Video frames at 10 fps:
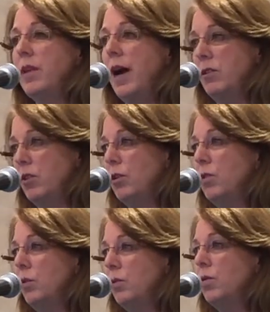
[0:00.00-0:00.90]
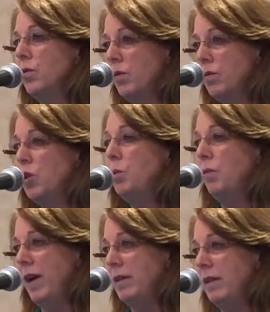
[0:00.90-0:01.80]
doctor who's
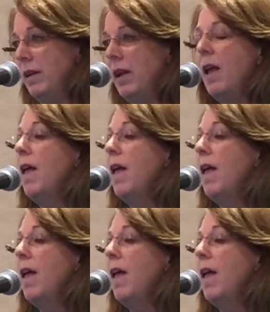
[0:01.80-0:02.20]
supervising.